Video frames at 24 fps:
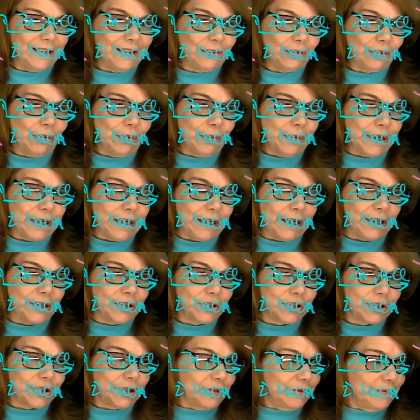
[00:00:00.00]

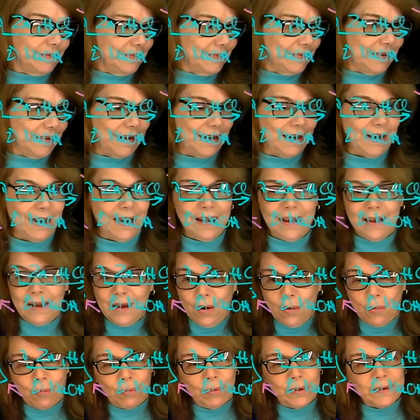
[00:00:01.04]
chlorination.
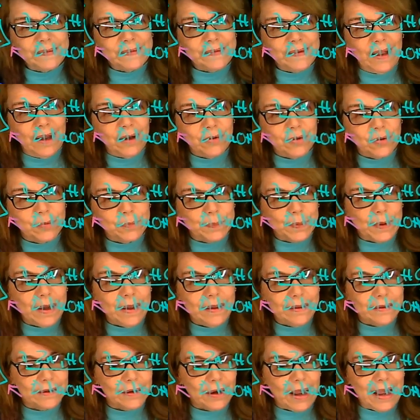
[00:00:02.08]
What's now the
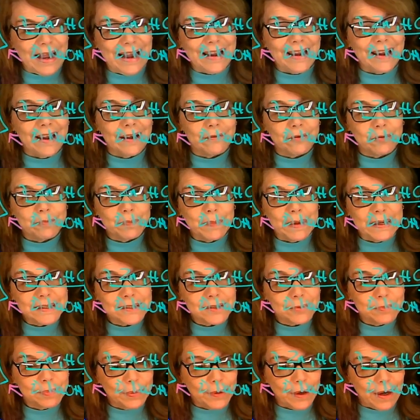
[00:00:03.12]
product? I have a
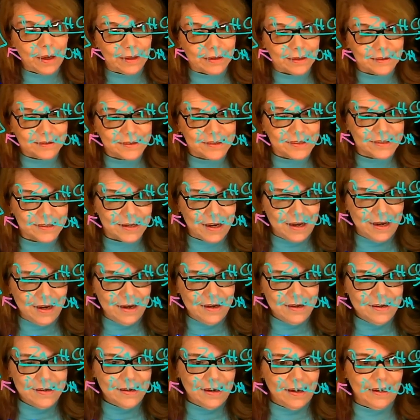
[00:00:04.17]
mix of products.
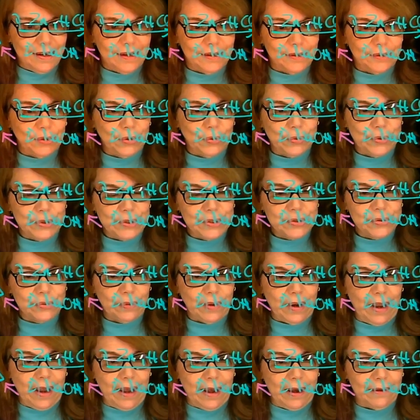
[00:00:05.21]
I'm going to
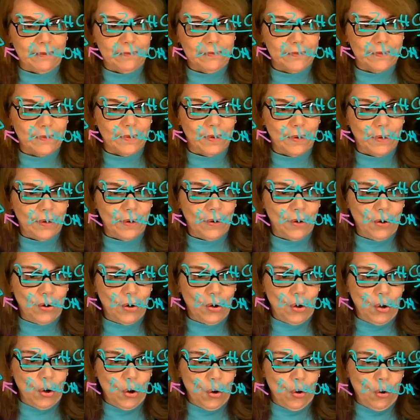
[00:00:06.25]
have
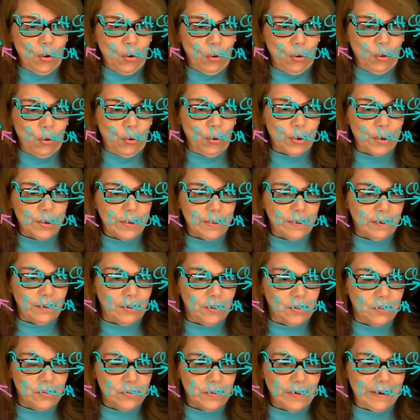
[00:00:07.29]

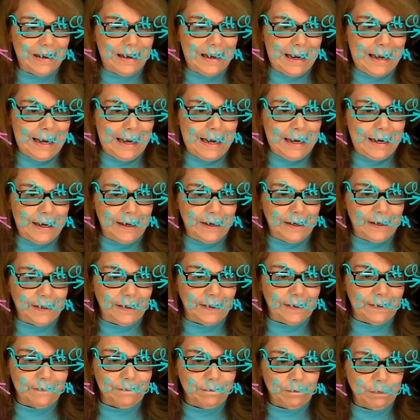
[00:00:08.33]
ortho
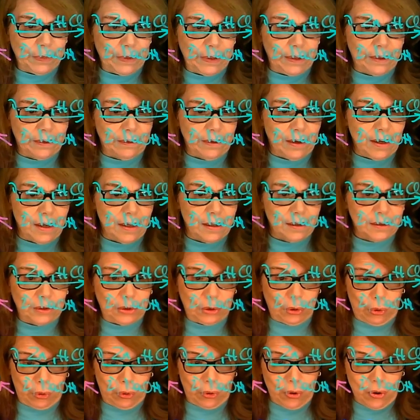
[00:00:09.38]
and para
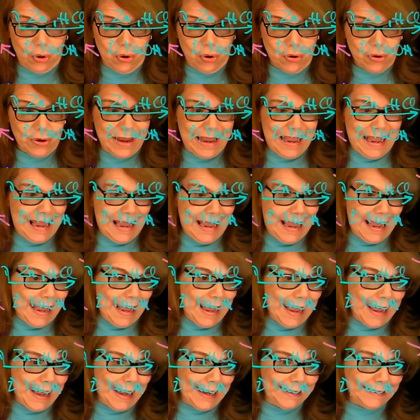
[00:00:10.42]

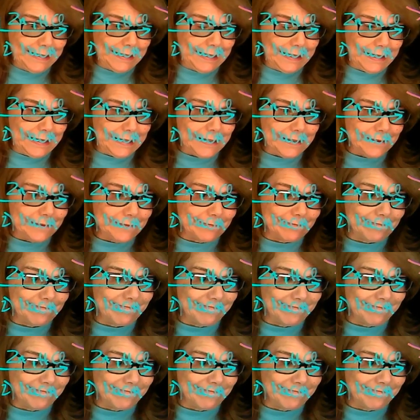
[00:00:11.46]
chloroaniline.